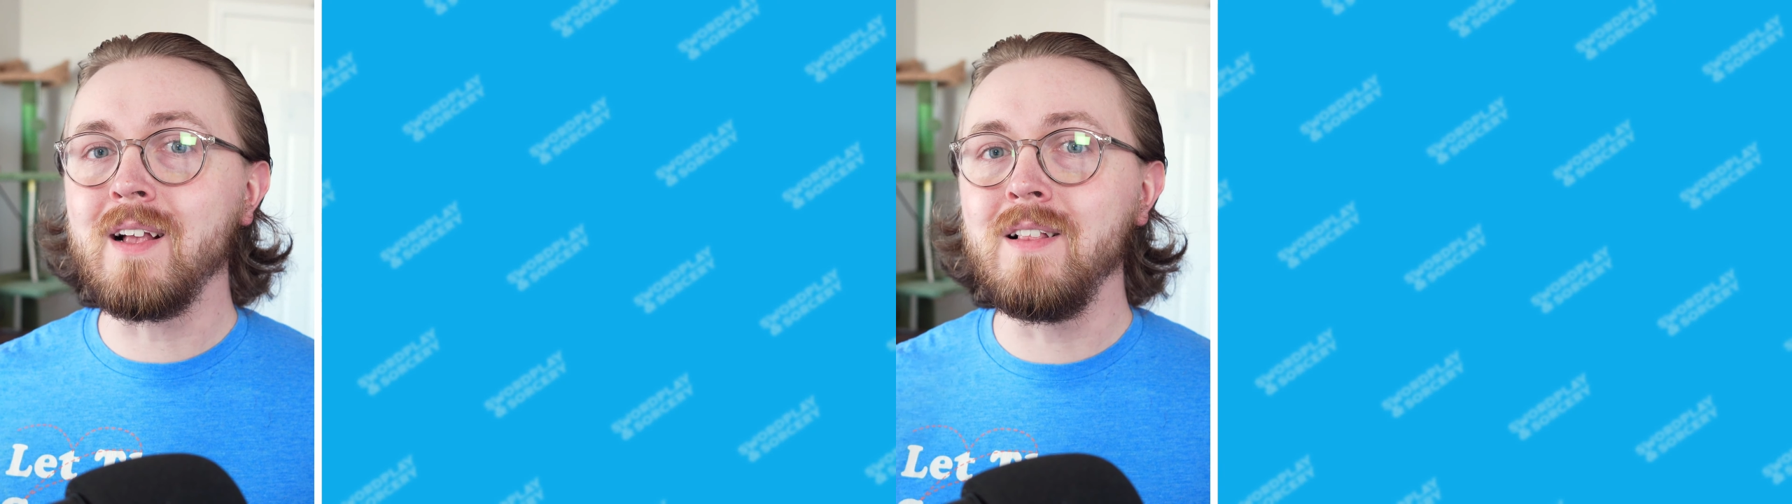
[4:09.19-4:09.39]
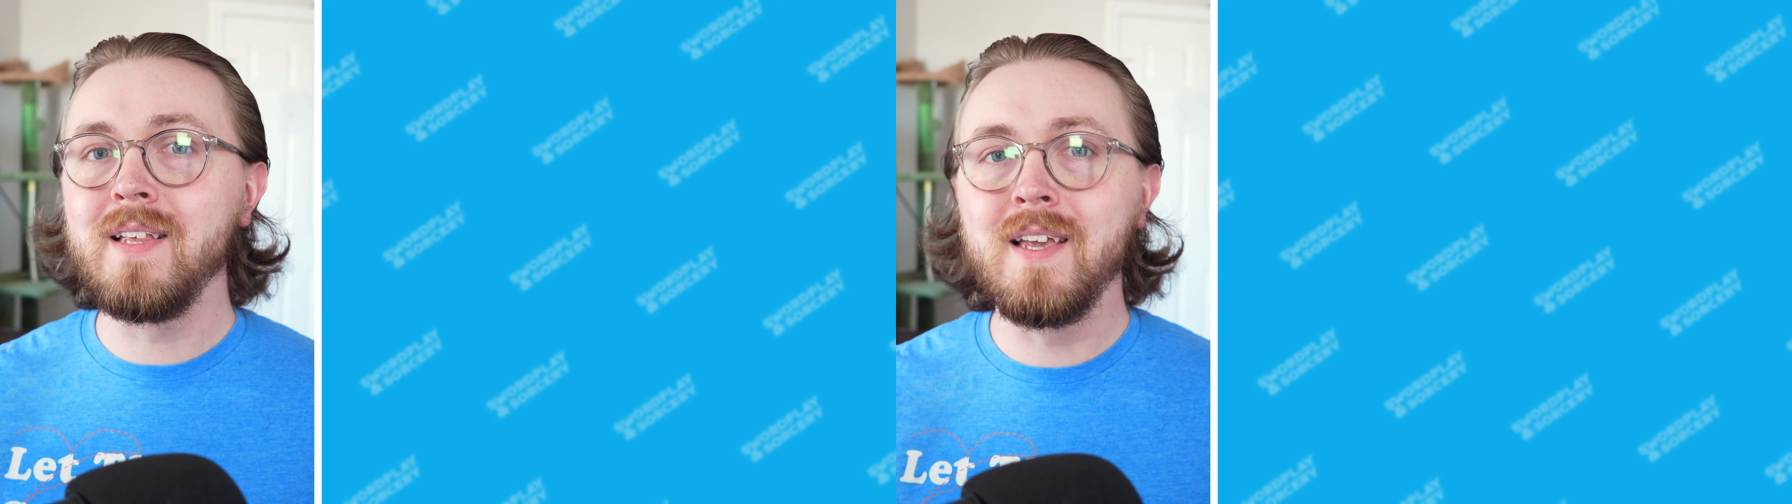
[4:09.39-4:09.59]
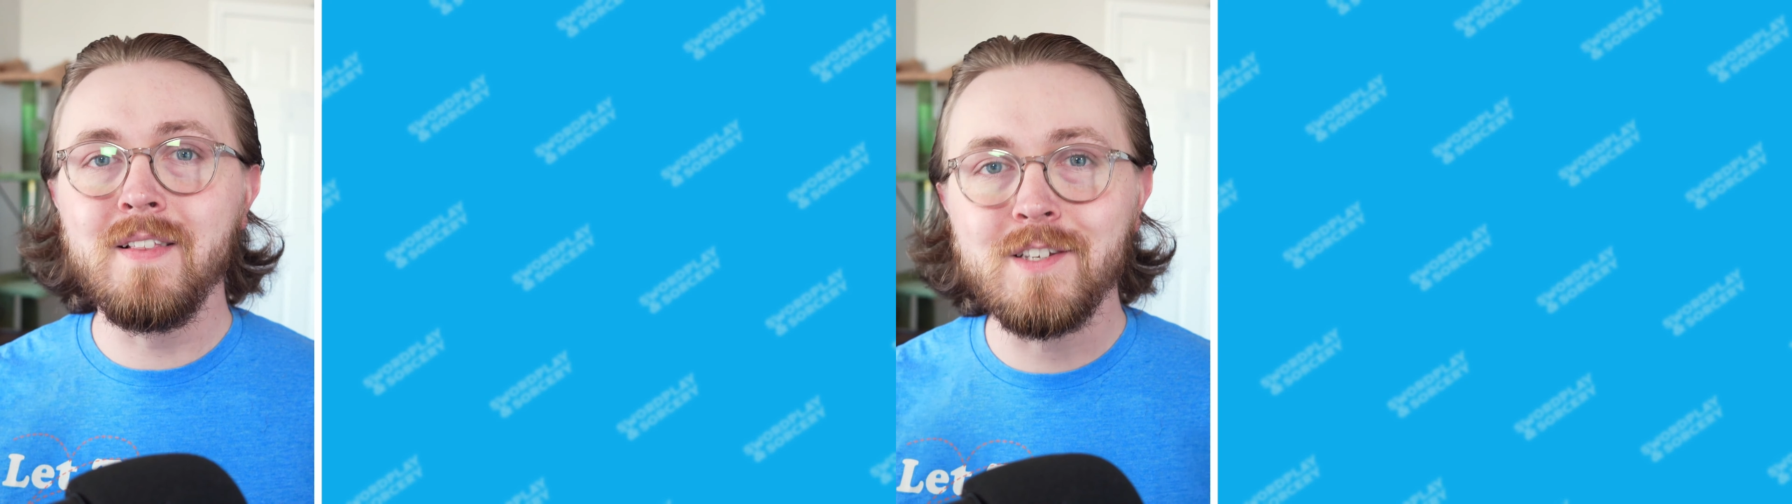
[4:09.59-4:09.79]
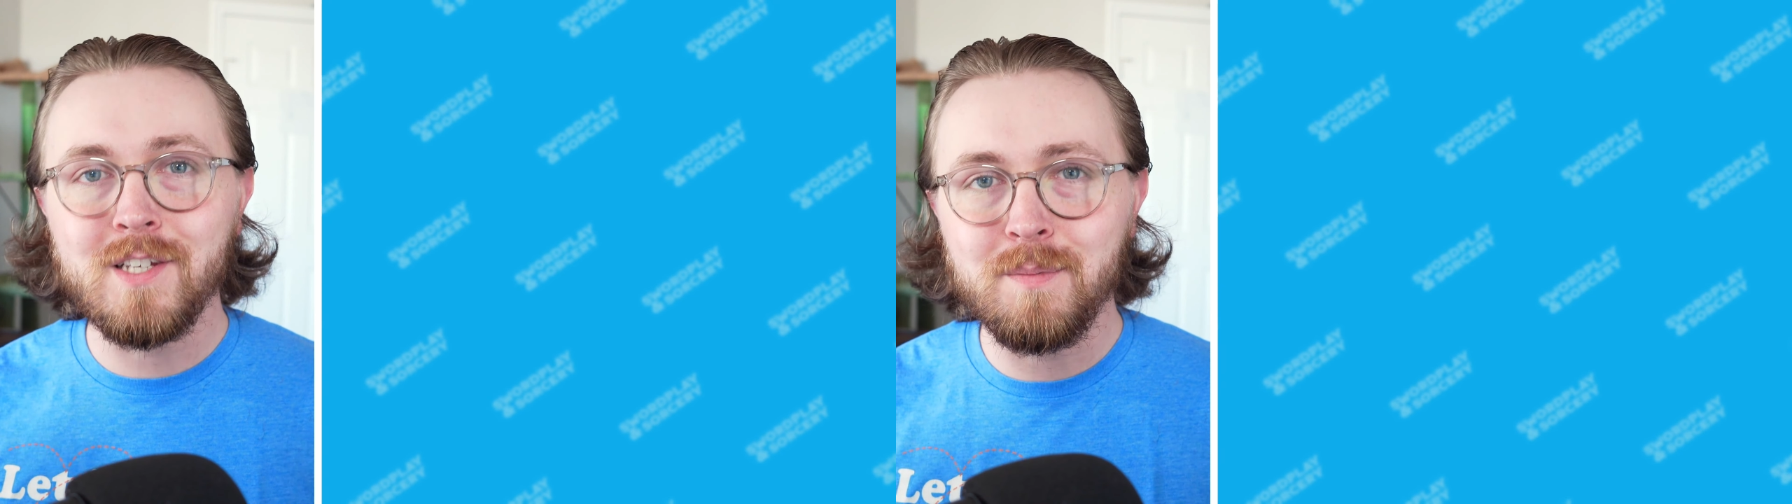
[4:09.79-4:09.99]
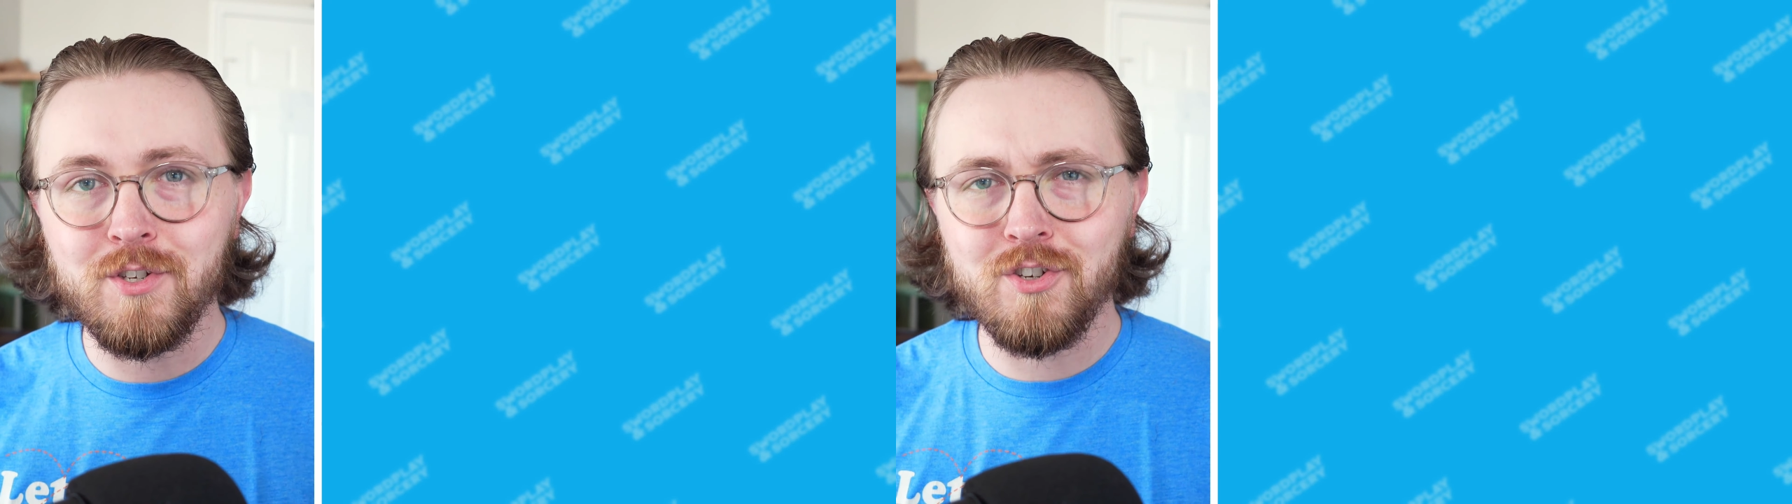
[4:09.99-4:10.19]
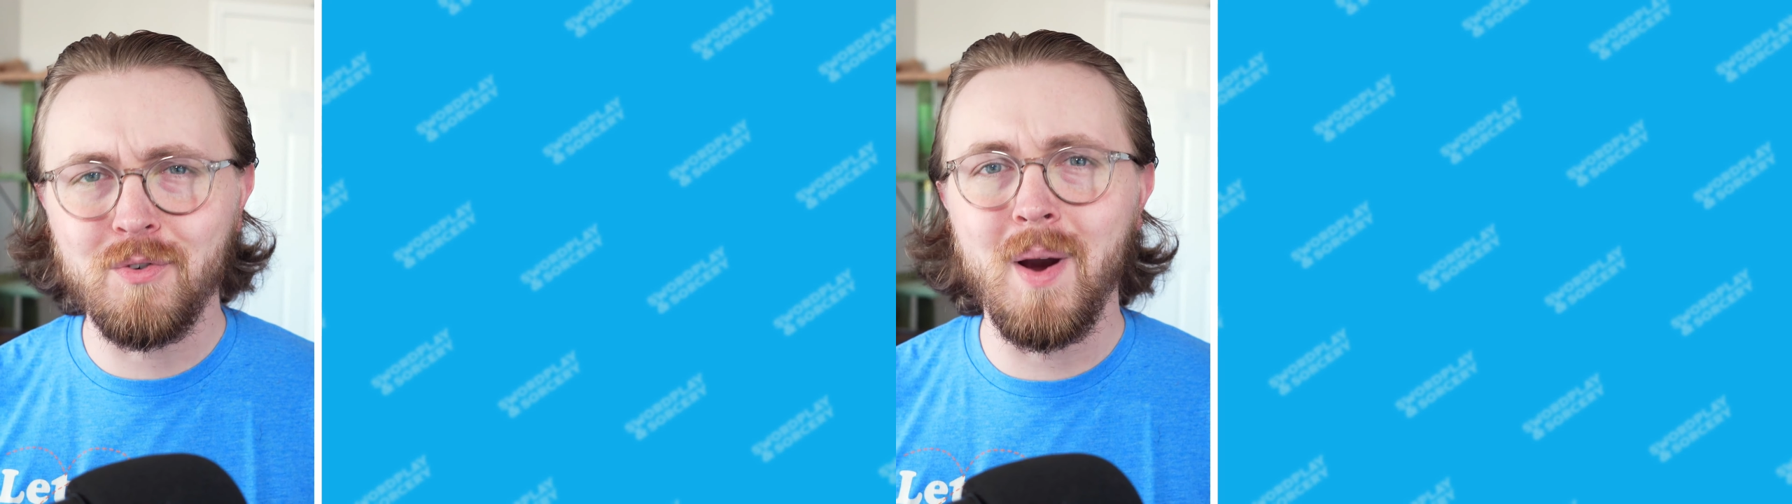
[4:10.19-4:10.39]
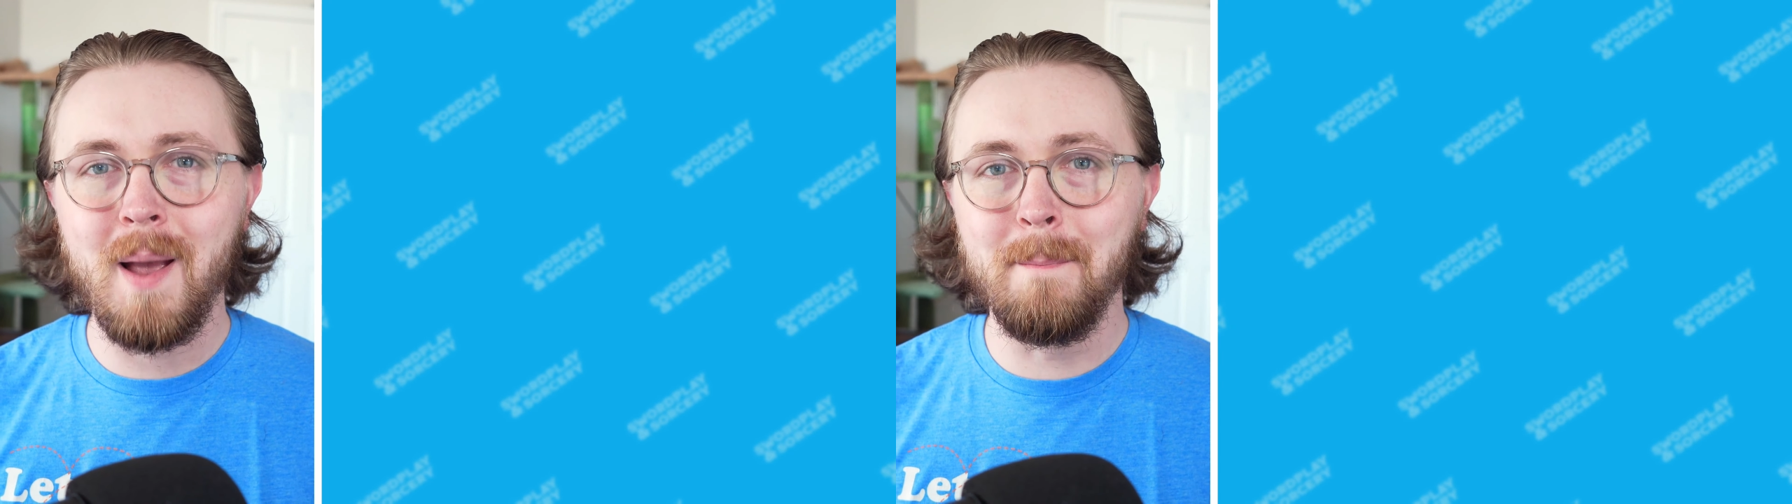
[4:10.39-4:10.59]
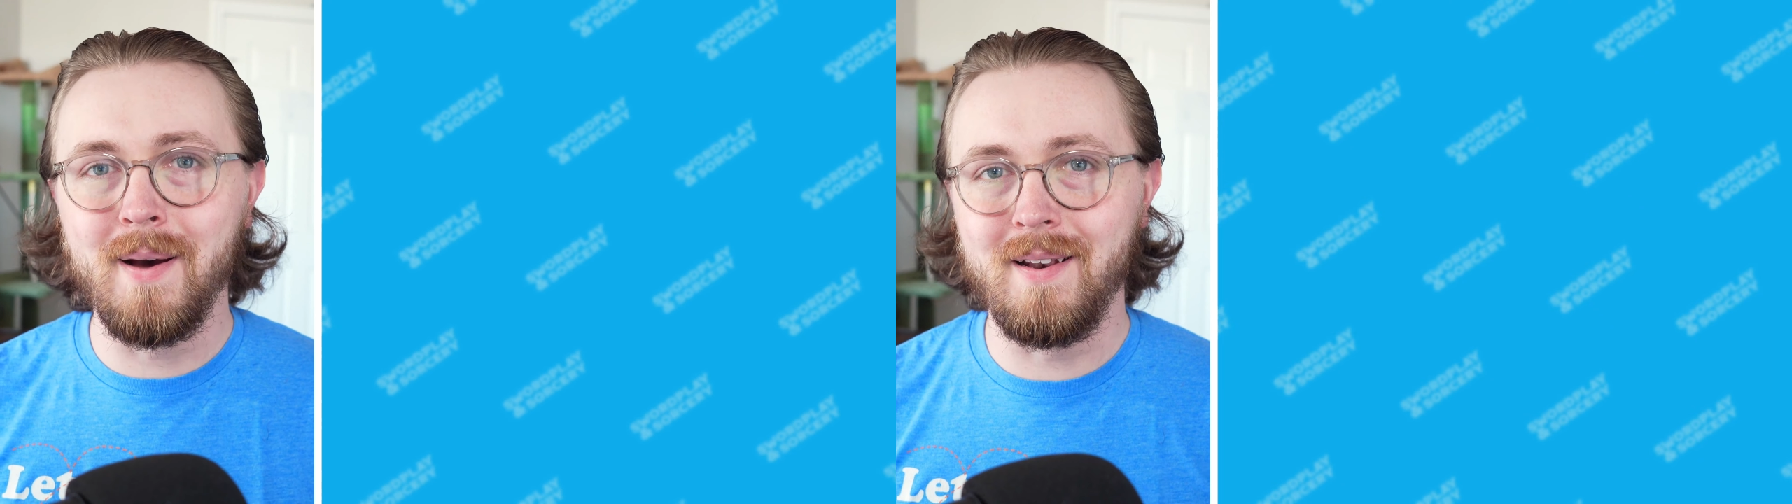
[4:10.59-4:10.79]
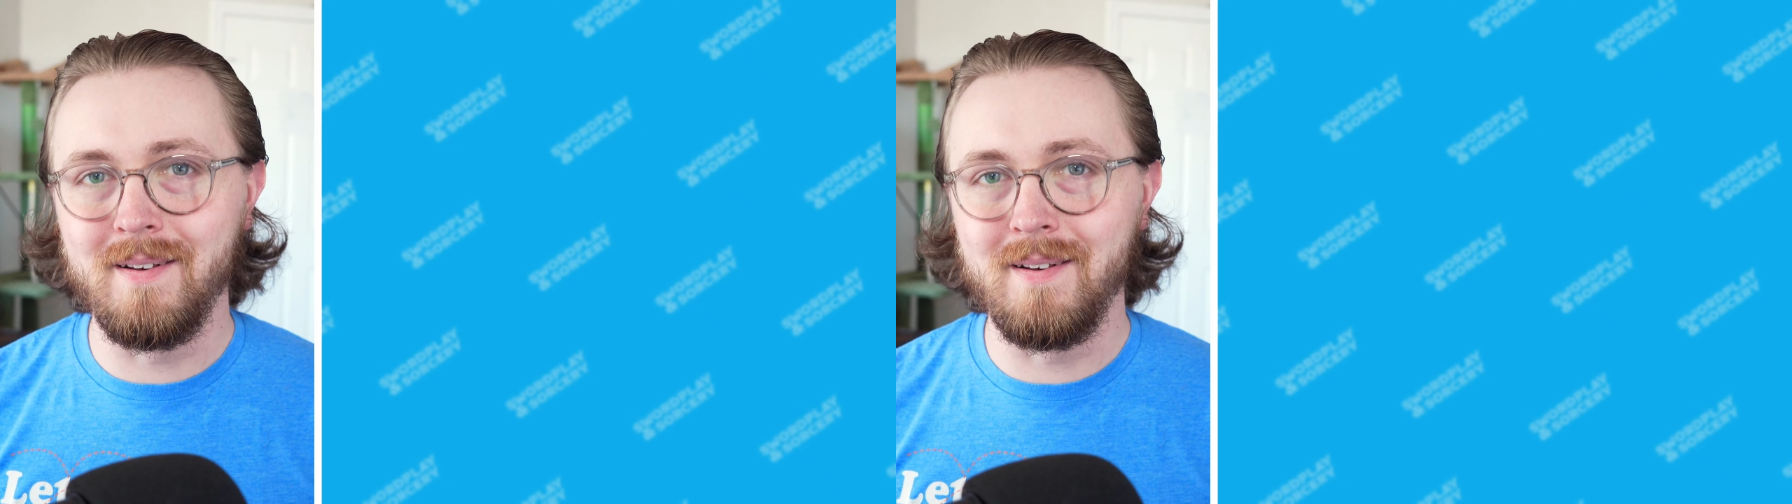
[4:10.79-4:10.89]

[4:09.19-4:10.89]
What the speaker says: clicking the subscribe button.